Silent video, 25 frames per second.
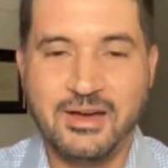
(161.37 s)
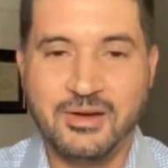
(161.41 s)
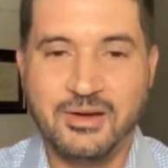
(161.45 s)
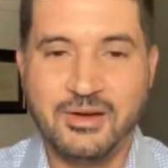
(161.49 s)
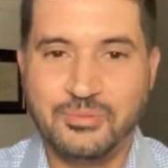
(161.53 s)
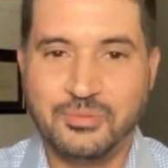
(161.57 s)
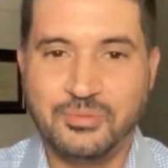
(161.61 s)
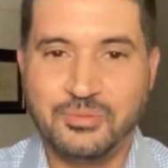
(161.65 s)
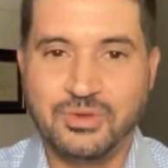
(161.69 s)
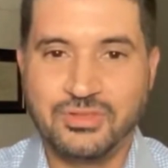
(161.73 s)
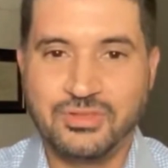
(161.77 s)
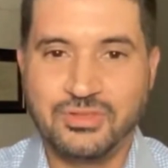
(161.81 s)

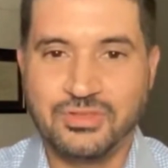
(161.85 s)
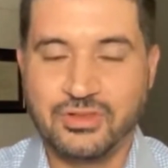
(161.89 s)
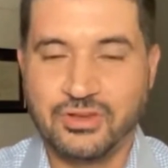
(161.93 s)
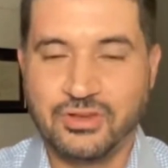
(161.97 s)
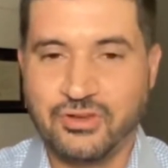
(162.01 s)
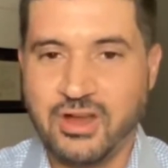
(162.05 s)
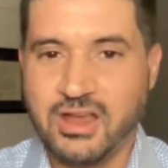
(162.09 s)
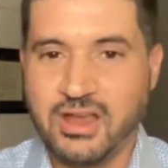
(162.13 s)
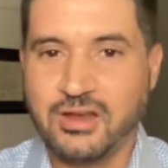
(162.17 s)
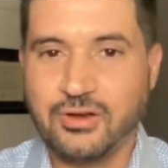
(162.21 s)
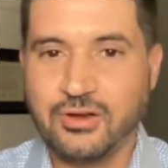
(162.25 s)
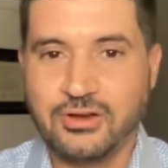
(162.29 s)
which is a
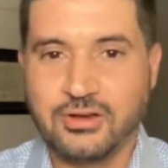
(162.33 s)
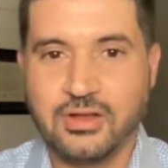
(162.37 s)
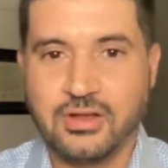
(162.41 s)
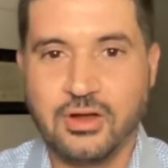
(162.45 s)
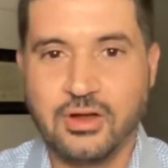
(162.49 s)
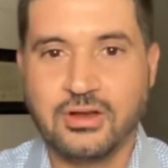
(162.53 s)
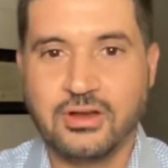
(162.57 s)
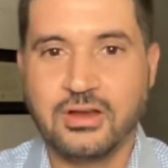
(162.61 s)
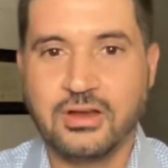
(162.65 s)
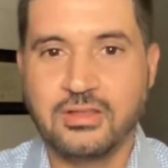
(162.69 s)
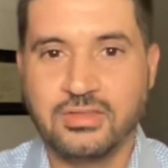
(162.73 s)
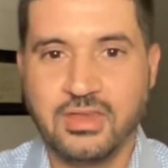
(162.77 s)
great
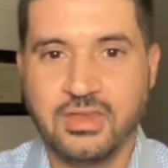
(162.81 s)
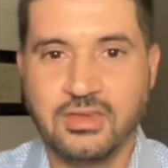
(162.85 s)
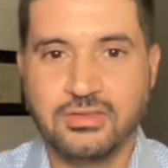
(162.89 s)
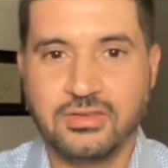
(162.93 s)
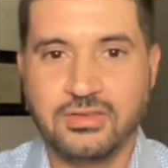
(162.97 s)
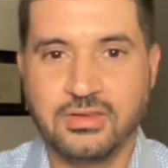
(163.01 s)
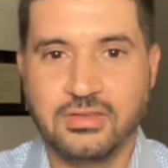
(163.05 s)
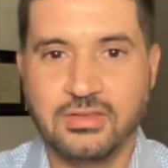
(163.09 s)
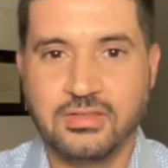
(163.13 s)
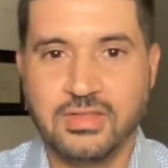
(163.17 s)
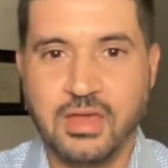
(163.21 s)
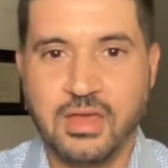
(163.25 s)

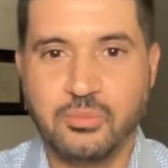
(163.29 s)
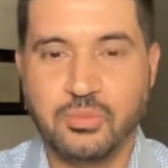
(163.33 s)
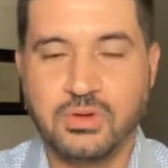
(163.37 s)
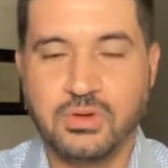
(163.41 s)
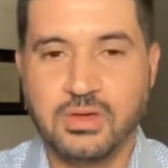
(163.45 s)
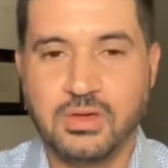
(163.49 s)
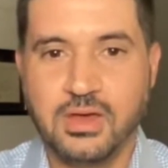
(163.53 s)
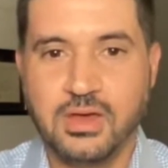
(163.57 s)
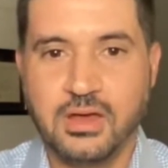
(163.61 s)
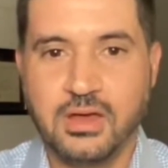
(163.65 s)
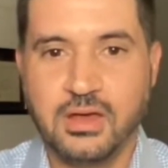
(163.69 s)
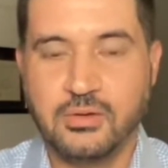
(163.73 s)
organization that
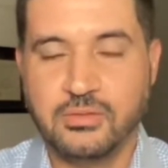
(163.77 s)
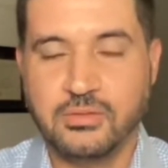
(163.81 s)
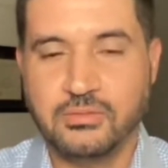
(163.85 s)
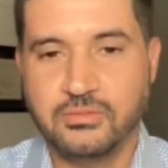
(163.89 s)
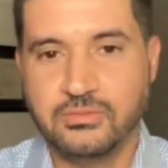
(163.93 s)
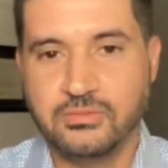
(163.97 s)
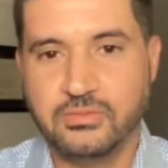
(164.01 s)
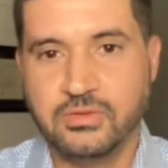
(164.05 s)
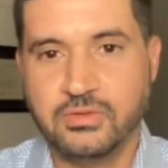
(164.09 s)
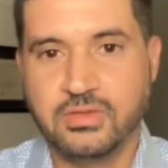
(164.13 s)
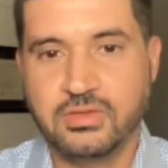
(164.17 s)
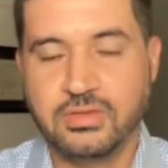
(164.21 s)
we
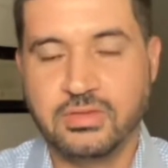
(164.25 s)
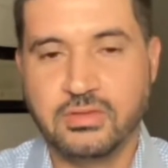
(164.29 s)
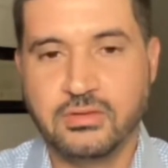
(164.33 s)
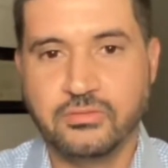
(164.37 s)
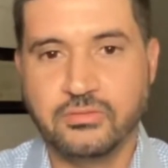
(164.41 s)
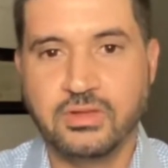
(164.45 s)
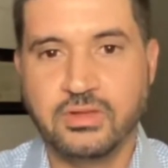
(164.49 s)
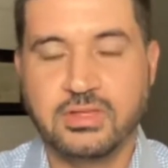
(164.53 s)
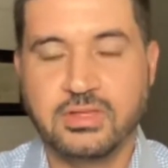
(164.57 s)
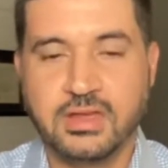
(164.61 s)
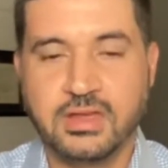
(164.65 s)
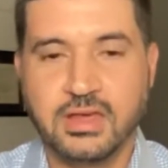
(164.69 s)

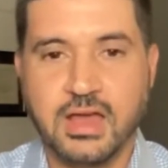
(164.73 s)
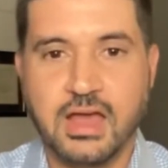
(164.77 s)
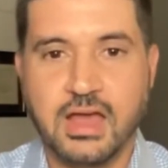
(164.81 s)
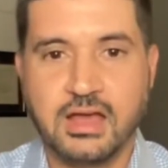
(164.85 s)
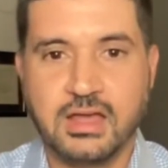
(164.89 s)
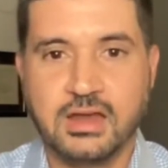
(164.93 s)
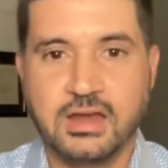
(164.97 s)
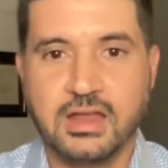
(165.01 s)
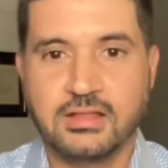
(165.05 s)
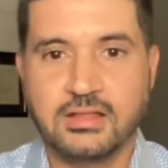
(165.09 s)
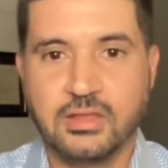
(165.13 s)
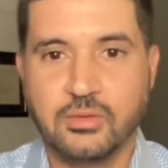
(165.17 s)
recently got
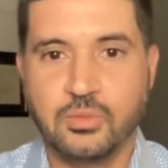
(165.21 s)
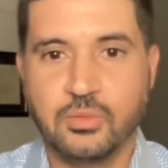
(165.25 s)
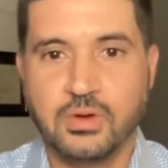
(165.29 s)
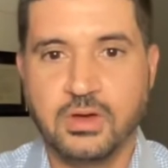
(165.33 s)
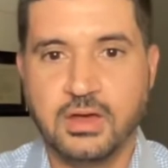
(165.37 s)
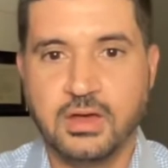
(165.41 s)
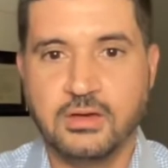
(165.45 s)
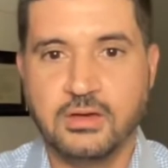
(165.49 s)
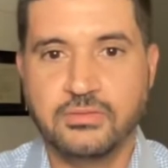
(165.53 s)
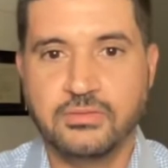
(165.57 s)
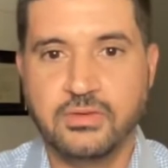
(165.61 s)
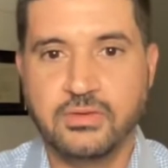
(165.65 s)
connected
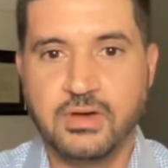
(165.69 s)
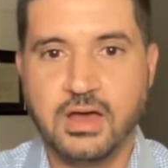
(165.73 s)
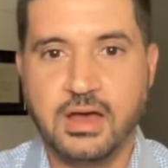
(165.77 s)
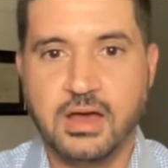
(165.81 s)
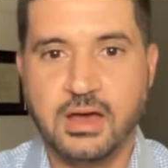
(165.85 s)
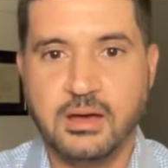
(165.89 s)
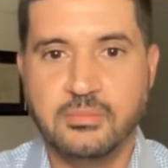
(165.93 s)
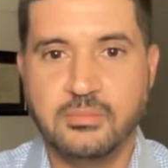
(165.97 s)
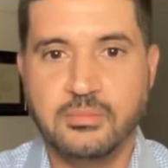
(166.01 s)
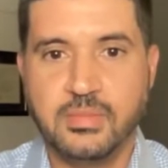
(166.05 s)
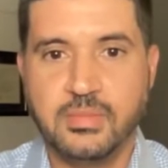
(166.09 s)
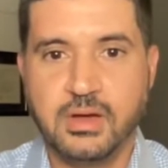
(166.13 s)
with.
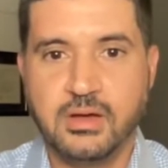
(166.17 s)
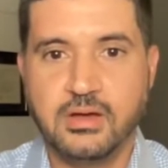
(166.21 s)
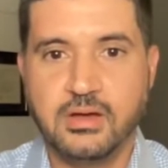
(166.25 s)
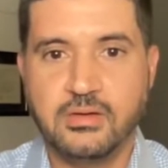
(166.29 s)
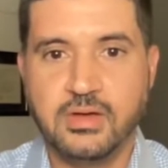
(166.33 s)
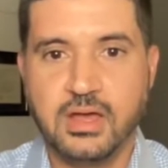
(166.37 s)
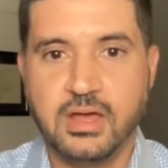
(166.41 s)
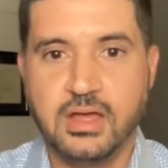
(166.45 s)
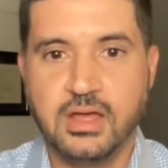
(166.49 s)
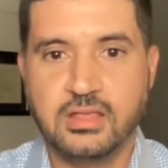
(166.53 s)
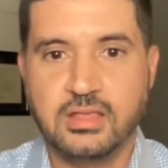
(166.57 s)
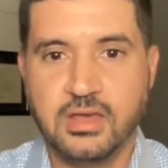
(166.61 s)

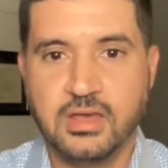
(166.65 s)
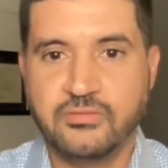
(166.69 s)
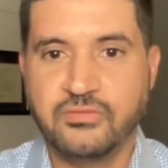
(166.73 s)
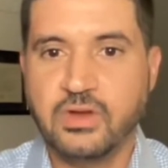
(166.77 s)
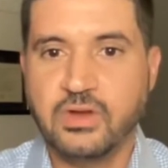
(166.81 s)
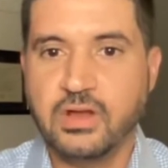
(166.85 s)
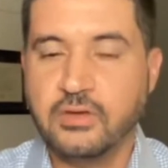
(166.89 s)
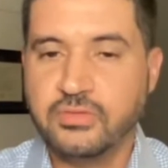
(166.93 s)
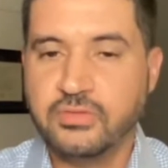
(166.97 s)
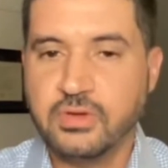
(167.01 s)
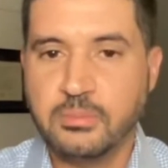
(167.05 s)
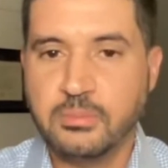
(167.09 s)
It's a
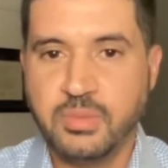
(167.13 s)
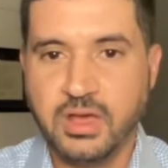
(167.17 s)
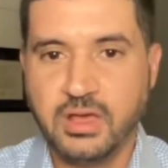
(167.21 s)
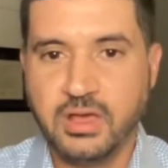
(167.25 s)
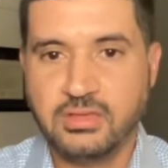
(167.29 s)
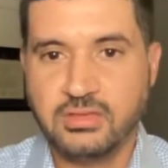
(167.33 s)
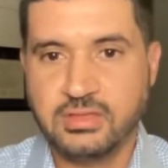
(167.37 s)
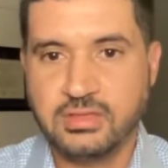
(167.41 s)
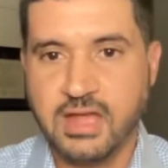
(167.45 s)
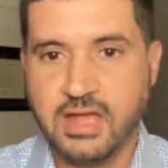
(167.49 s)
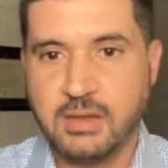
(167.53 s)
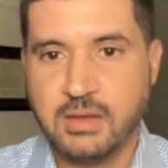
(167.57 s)

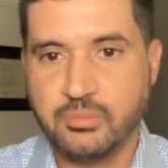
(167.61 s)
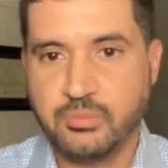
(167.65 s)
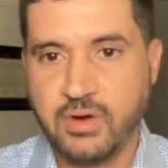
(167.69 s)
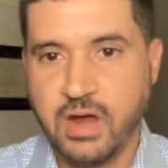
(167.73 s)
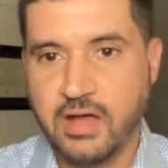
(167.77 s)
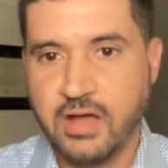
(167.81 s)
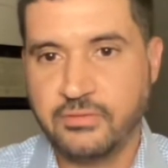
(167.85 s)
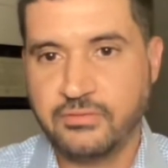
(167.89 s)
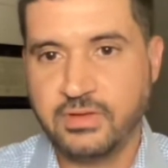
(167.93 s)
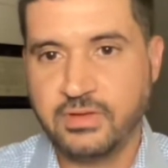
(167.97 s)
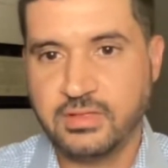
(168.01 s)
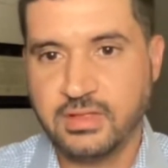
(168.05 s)
Philadelphia-based
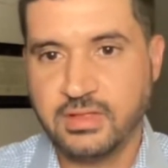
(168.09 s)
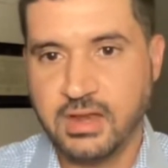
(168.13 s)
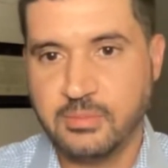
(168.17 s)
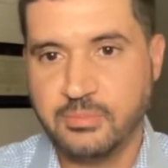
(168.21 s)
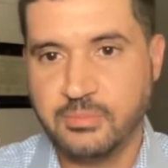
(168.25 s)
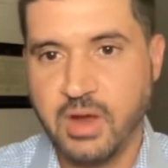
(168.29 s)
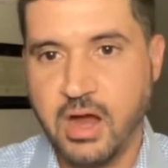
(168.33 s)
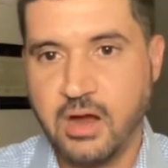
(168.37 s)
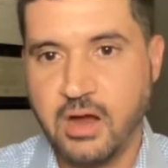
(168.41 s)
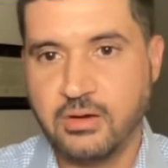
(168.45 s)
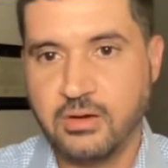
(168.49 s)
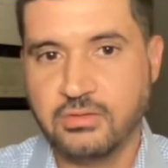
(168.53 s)
nonprofit that
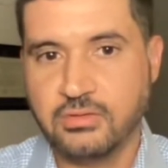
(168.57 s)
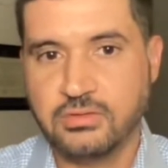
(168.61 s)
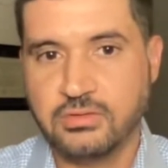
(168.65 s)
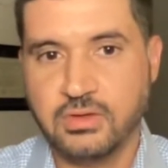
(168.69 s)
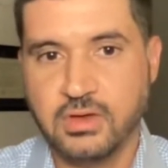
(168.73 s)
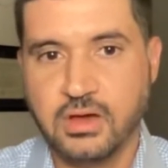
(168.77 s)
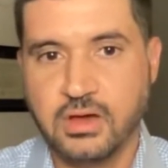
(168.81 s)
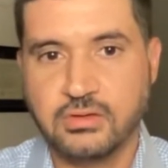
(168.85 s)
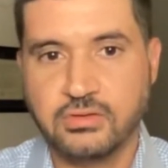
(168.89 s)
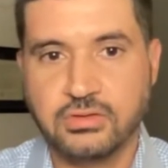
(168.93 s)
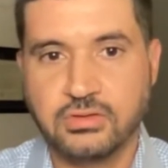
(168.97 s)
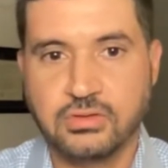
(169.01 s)
empowers
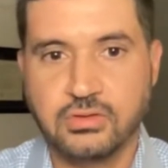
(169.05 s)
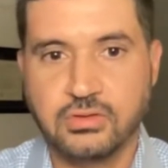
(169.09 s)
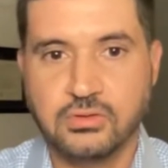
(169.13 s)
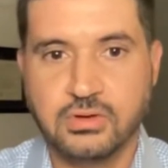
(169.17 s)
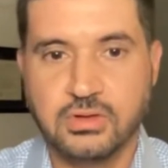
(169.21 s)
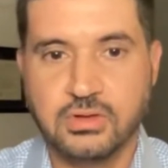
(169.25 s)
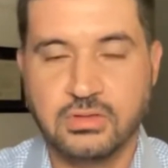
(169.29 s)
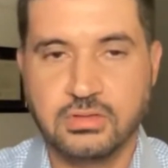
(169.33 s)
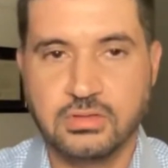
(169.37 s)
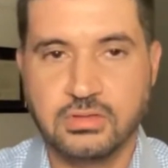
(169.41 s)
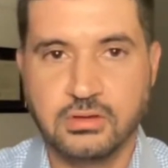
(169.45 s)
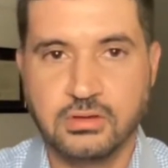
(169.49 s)
young
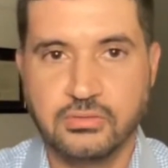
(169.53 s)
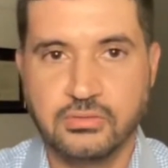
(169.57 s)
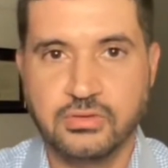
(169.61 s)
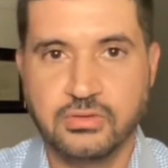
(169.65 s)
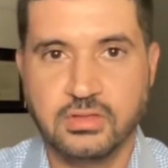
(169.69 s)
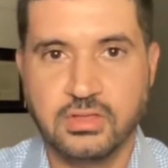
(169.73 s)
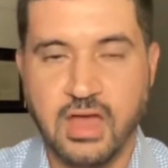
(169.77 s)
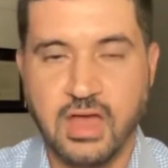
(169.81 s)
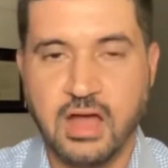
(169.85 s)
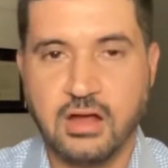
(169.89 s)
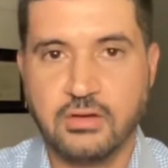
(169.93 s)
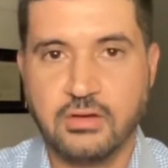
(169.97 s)
students to do
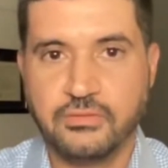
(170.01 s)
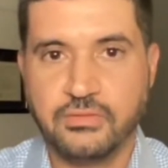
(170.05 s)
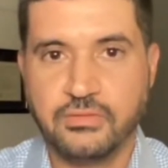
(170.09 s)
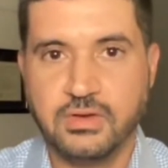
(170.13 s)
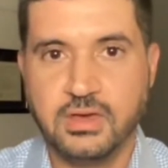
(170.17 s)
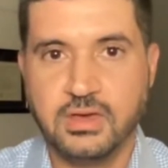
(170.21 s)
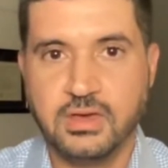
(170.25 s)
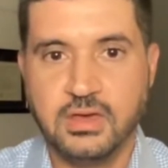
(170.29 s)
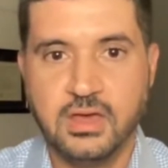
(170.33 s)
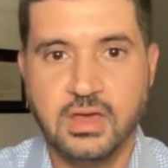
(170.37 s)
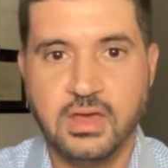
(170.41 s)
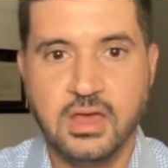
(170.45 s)

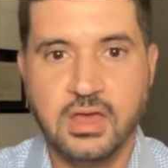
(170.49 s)
photography.